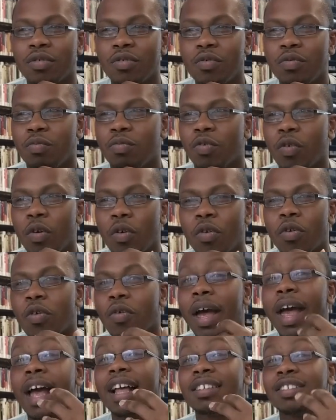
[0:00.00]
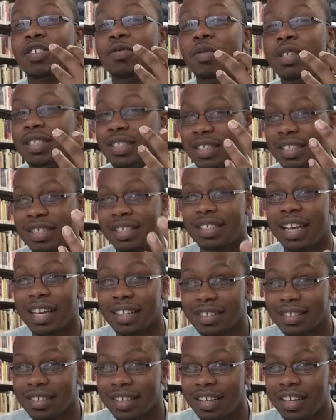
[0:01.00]
who quote unquote has so much
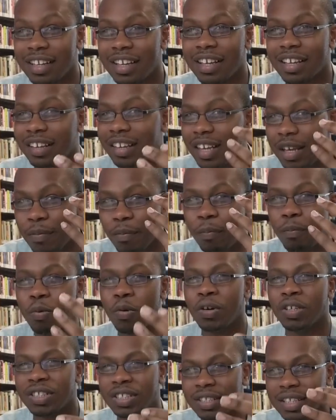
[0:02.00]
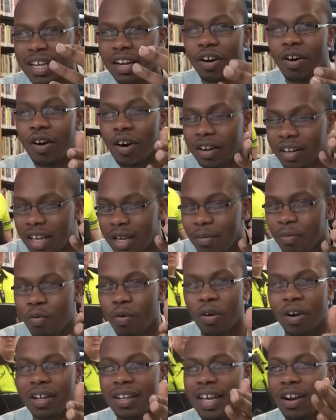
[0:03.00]
success, keep pushing that hard, keep
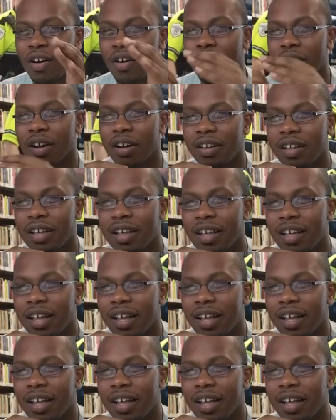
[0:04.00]
working that hard.